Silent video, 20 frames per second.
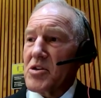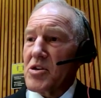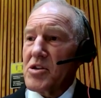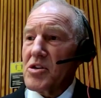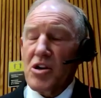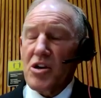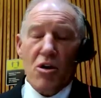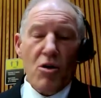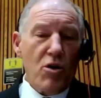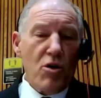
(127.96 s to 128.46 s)

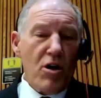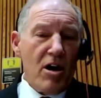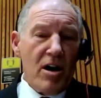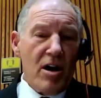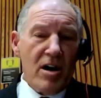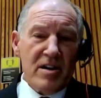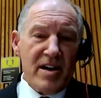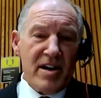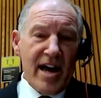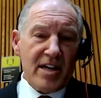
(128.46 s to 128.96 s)

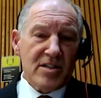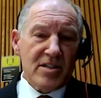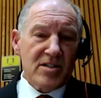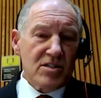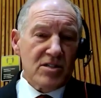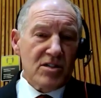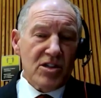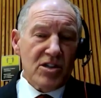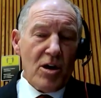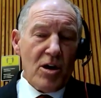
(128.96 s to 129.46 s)

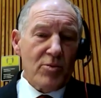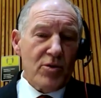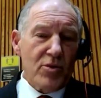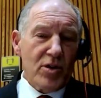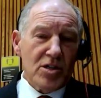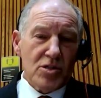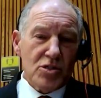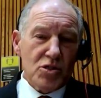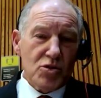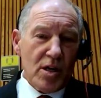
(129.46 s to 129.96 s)
the
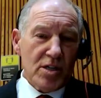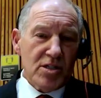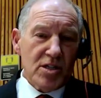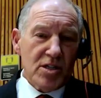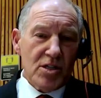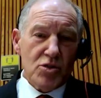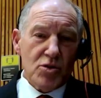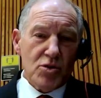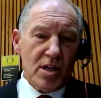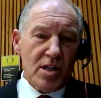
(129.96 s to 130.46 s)
operational stress
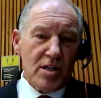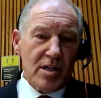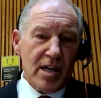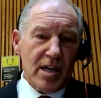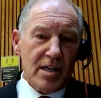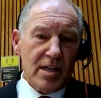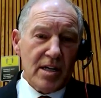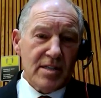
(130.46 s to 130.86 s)
injury clinics.